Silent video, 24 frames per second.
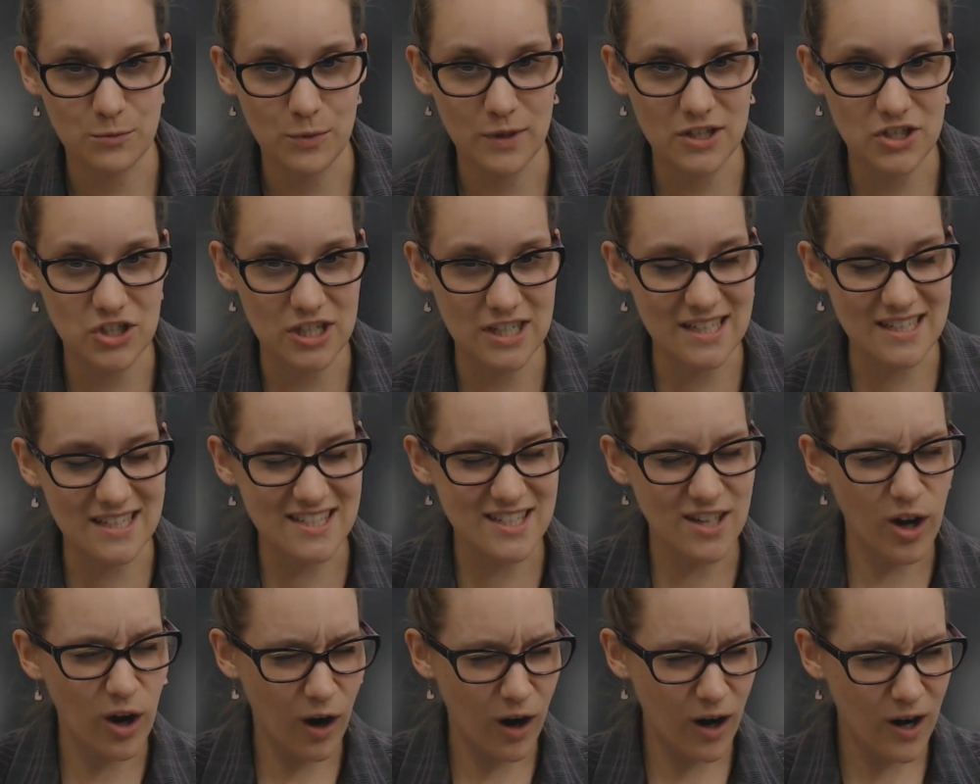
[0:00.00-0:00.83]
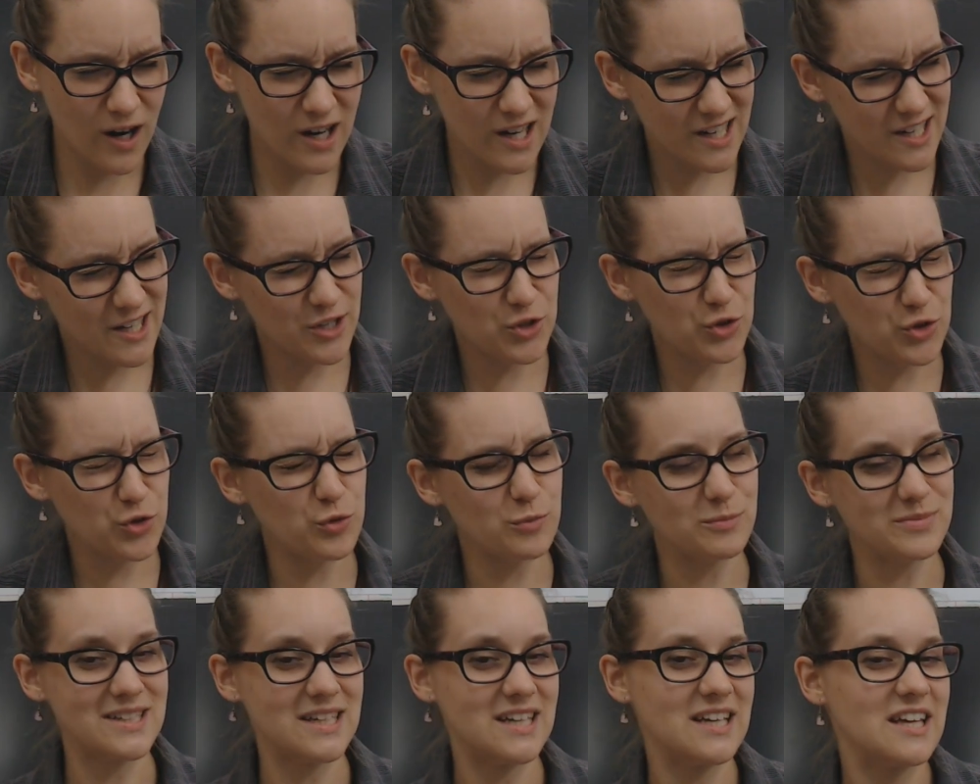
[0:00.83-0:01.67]
which is
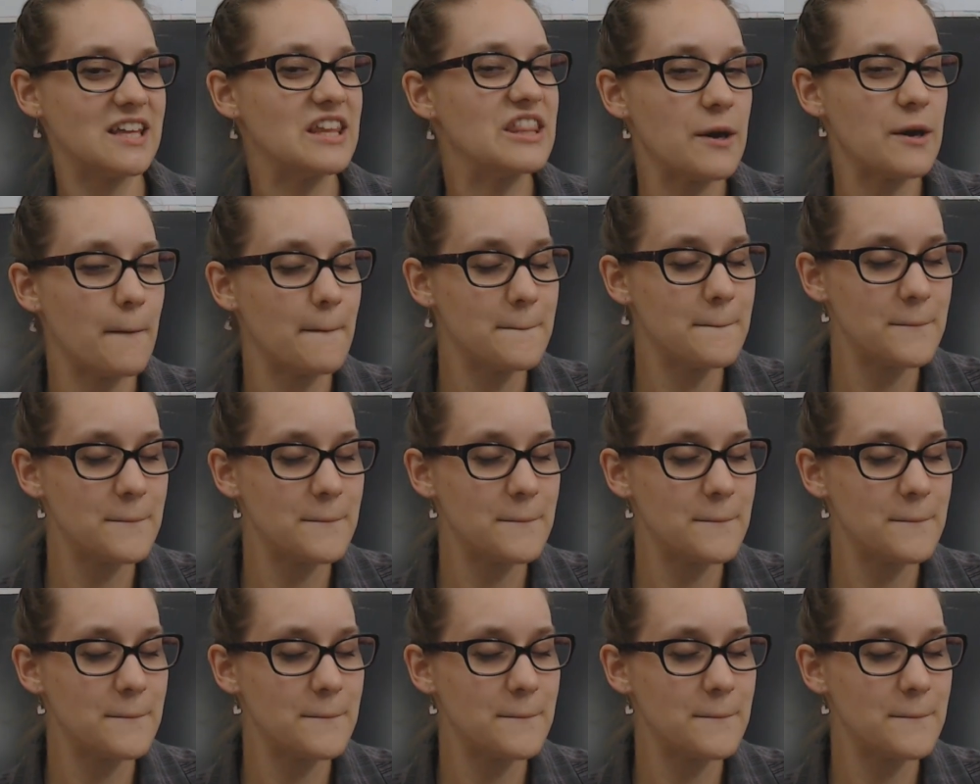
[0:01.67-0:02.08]
arguably the